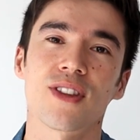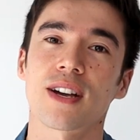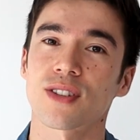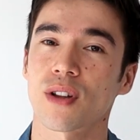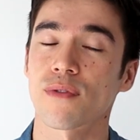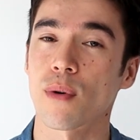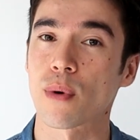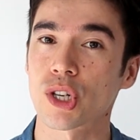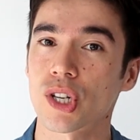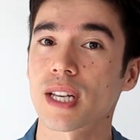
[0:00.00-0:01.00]
Thanks a lot for
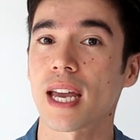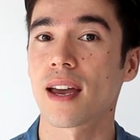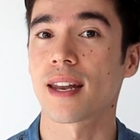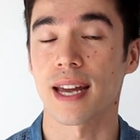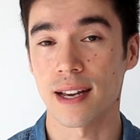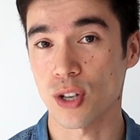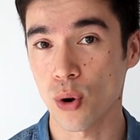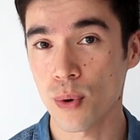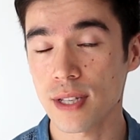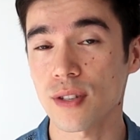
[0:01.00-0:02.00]
watching, and as
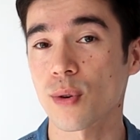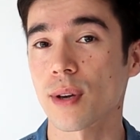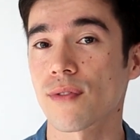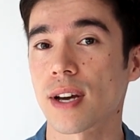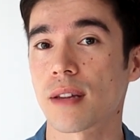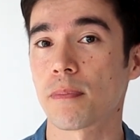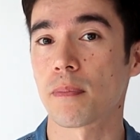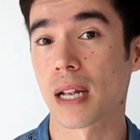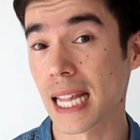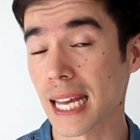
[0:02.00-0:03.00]
always, you can find the
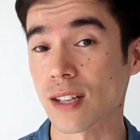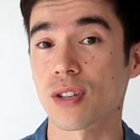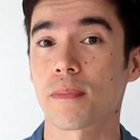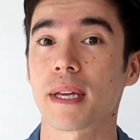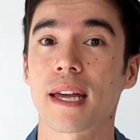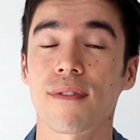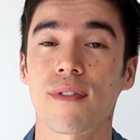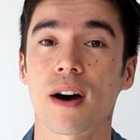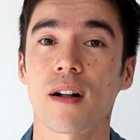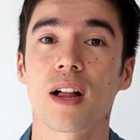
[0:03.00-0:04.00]
link to the PDF
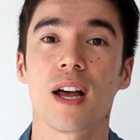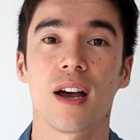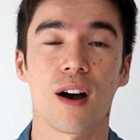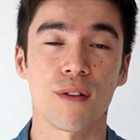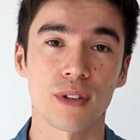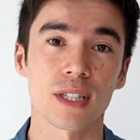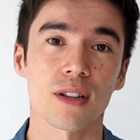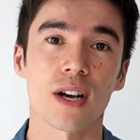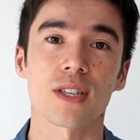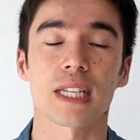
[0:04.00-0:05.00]
file of this
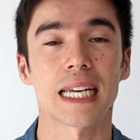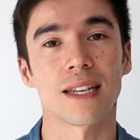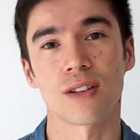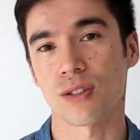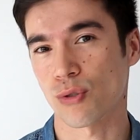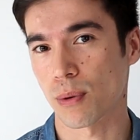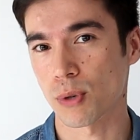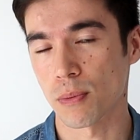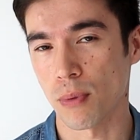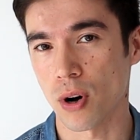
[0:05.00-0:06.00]
class in the
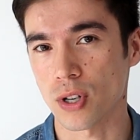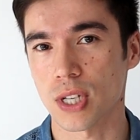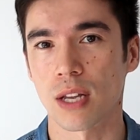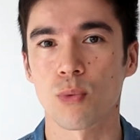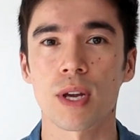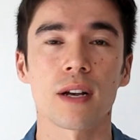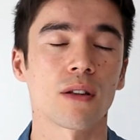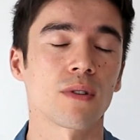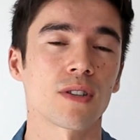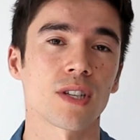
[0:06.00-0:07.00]
description box, and we
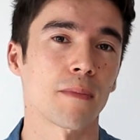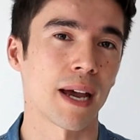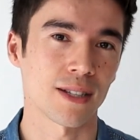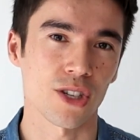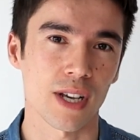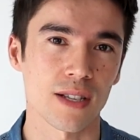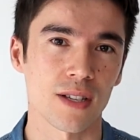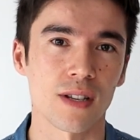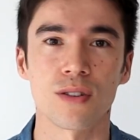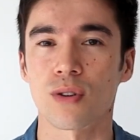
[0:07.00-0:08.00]
included some exercises
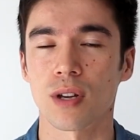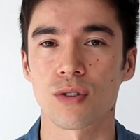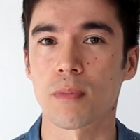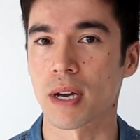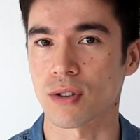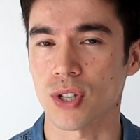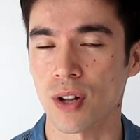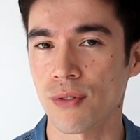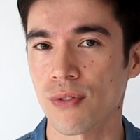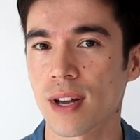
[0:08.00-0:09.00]
that you can do by
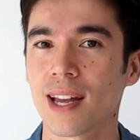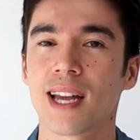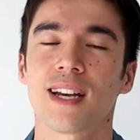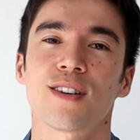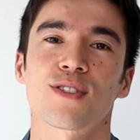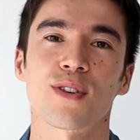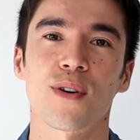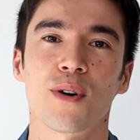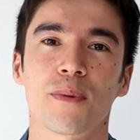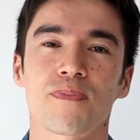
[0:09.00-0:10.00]
yourself.
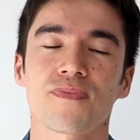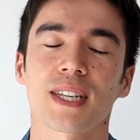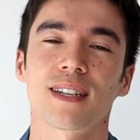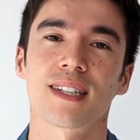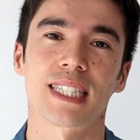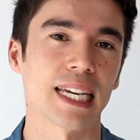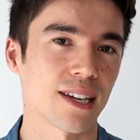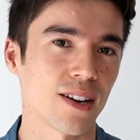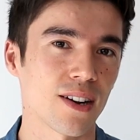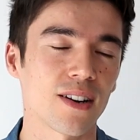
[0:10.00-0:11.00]
So take
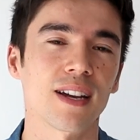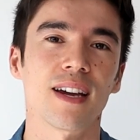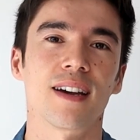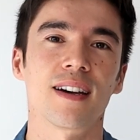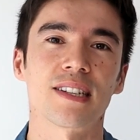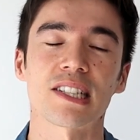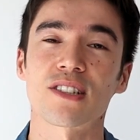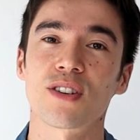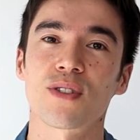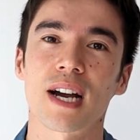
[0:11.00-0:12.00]
care and
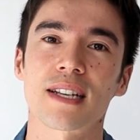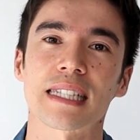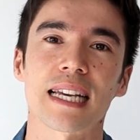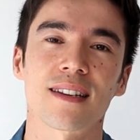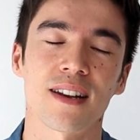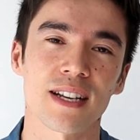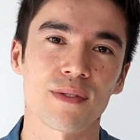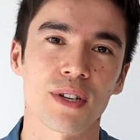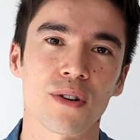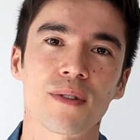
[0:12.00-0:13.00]
see you guys in the next
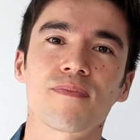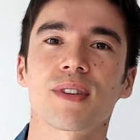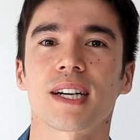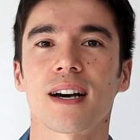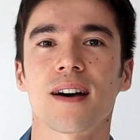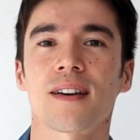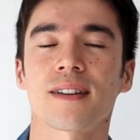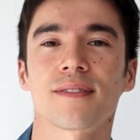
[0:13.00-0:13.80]
video. Khair.